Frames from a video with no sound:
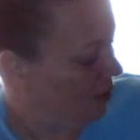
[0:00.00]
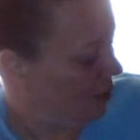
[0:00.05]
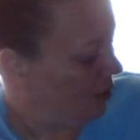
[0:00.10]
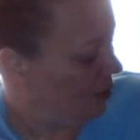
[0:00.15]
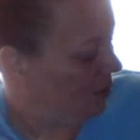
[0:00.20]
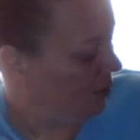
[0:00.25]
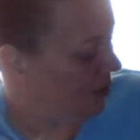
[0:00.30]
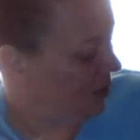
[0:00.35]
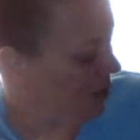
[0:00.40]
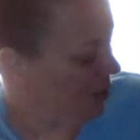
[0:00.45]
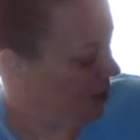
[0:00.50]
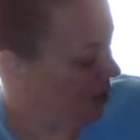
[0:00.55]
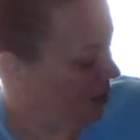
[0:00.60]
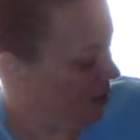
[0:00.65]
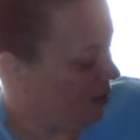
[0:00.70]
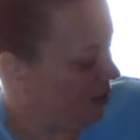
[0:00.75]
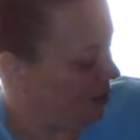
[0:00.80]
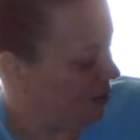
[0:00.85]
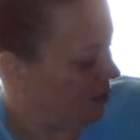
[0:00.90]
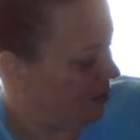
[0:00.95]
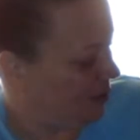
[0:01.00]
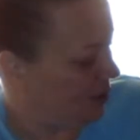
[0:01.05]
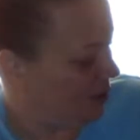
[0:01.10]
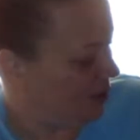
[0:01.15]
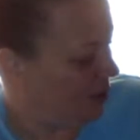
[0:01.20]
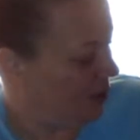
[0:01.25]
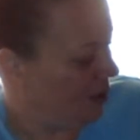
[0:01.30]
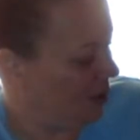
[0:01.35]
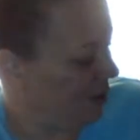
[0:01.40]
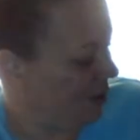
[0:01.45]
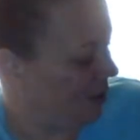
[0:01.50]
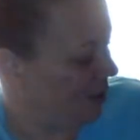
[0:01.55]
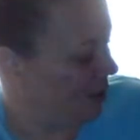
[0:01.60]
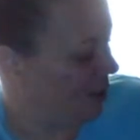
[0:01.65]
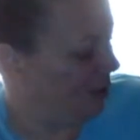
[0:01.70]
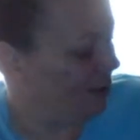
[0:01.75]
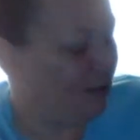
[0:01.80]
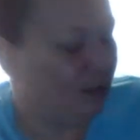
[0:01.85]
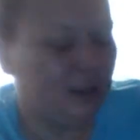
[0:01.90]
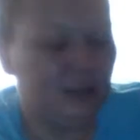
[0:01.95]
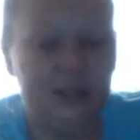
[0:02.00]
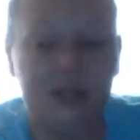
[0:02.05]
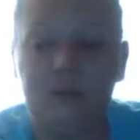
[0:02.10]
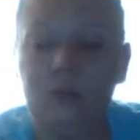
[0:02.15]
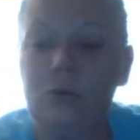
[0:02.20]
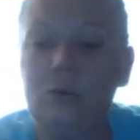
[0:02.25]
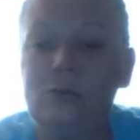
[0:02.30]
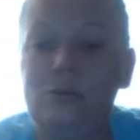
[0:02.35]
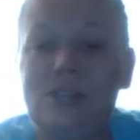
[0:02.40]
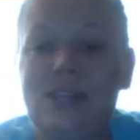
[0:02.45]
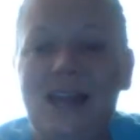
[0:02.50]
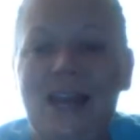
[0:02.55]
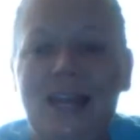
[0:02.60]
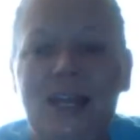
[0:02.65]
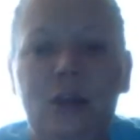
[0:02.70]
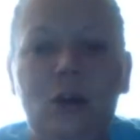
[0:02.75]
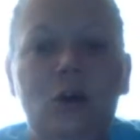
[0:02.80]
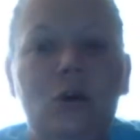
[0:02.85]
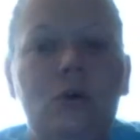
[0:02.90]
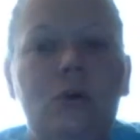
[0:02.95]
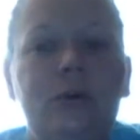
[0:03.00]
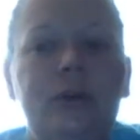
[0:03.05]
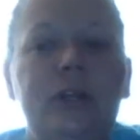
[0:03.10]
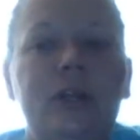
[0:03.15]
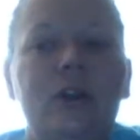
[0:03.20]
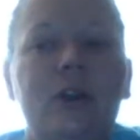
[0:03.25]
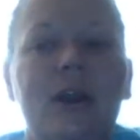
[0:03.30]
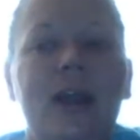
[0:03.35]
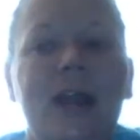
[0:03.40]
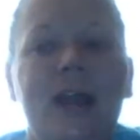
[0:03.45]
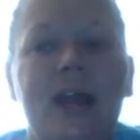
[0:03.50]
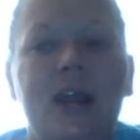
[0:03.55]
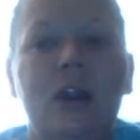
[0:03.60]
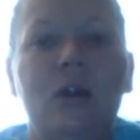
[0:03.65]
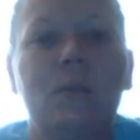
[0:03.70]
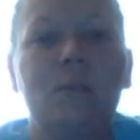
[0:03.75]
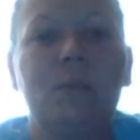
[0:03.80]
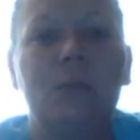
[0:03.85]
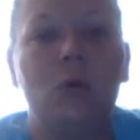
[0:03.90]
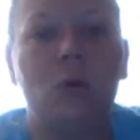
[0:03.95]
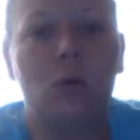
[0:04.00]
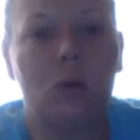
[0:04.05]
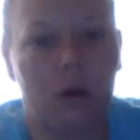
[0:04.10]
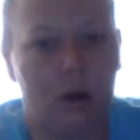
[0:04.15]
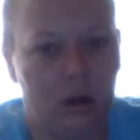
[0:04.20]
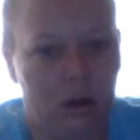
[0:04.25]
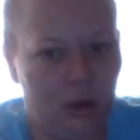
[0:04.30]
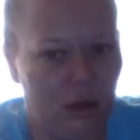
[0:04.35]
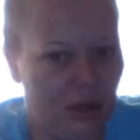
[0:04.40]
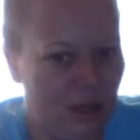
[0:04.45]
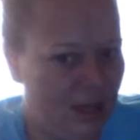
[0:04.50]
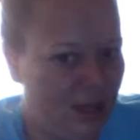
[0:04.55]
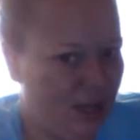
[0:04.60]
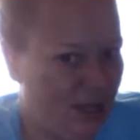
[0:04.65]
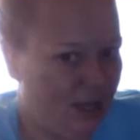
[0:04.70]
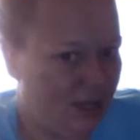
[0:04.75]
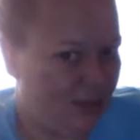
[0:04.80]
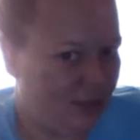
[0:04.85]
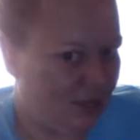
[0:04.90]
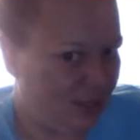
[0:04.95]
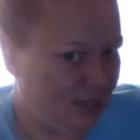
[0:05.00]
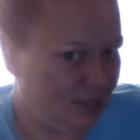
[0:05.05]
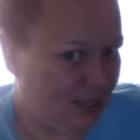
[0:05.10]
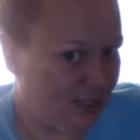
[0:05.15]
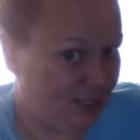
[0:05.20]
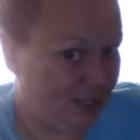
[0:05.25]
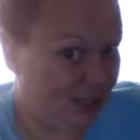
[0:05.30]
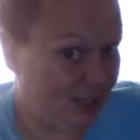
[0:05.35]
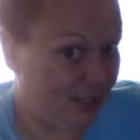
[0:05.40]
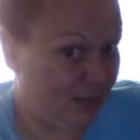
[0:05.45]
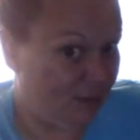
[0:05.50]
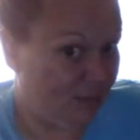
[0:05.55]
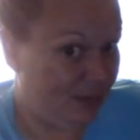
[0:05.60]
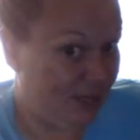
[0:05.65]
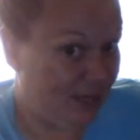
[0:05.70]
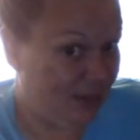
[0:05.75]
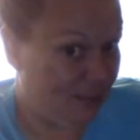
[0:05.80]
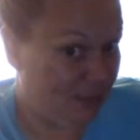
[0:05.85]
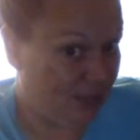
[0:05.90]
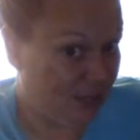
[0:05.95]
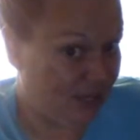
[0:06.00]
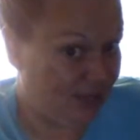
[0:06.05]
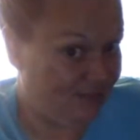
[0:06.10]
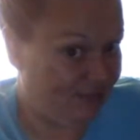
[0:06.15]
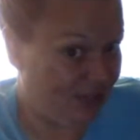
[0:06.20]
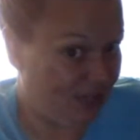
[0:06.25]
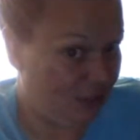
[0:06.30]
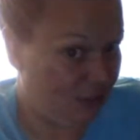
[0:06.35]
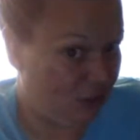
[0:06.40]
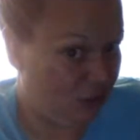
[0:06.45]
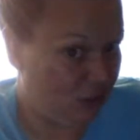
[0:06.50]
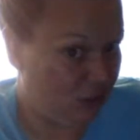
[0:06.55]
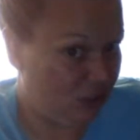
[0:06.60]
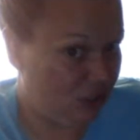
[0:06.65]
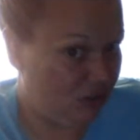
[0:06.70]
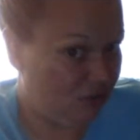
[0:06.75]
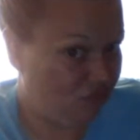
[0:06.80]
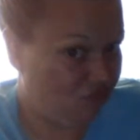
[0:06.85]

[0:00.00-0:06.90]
Let me tell y'all something. There is nothing that will tangle your hair more than these little bitty monkey fingers.